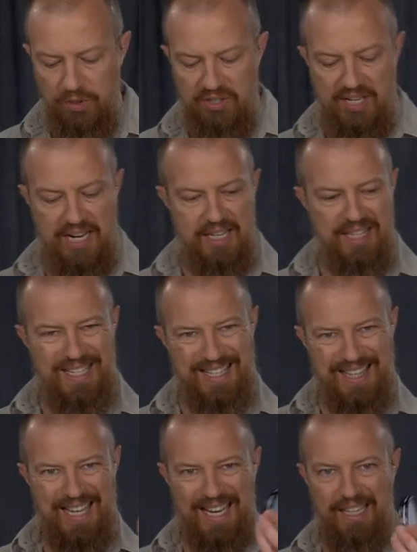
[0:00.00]
is take this
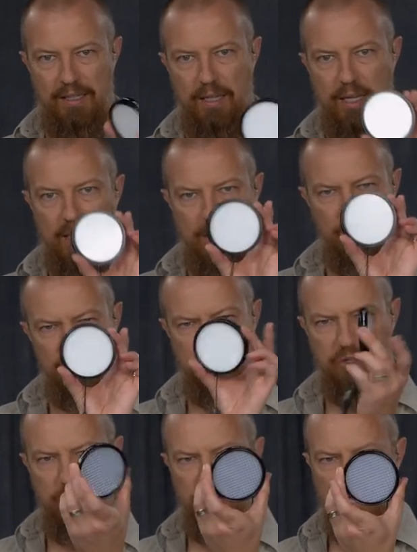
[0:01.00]
thing, notice it
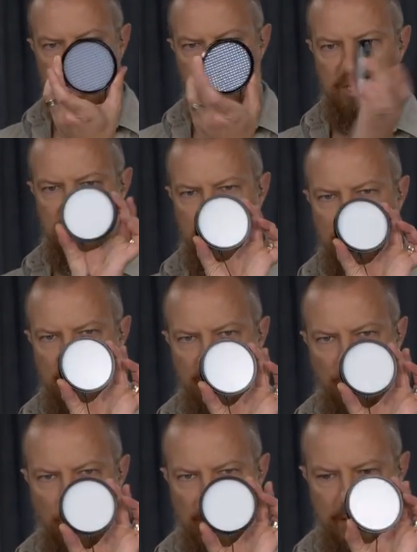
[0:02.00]
has 2 sides, it's got a kind of
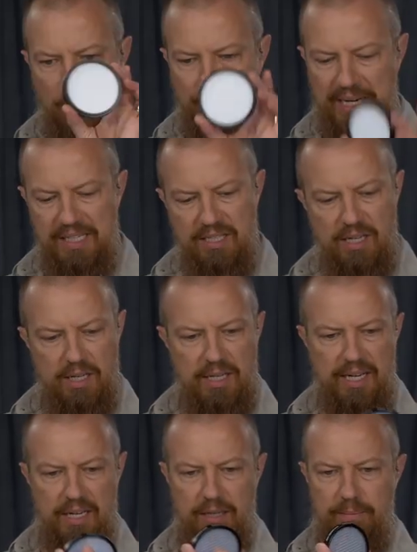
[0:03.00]
a white opaque side
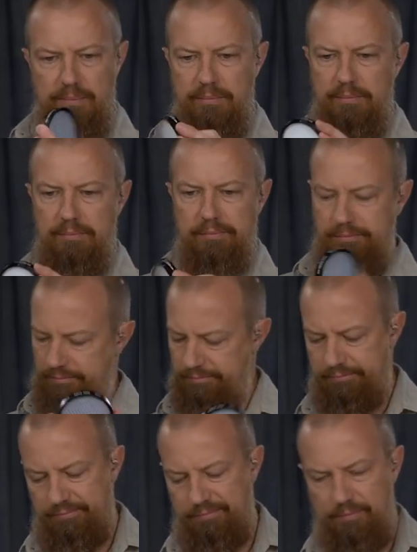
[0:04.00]
and a
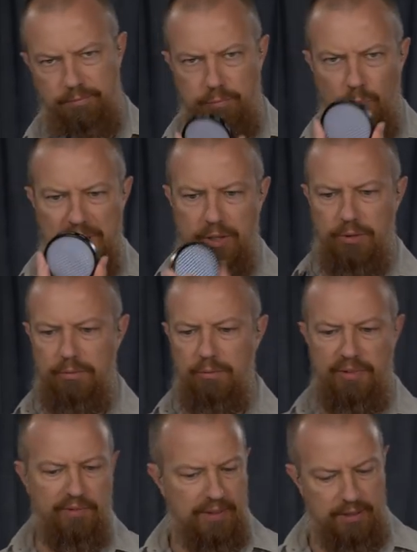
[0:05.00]
weird
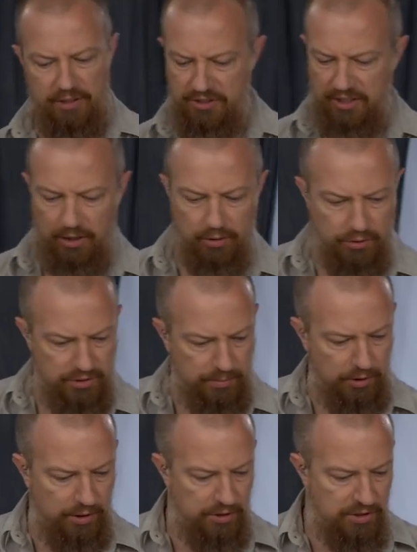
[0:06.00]
reflect, let's take a close up
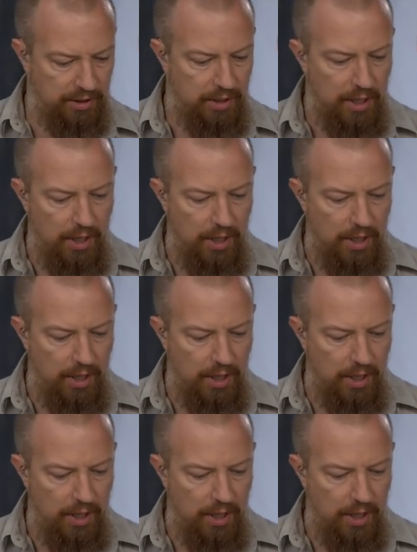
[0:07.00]
look at this thing.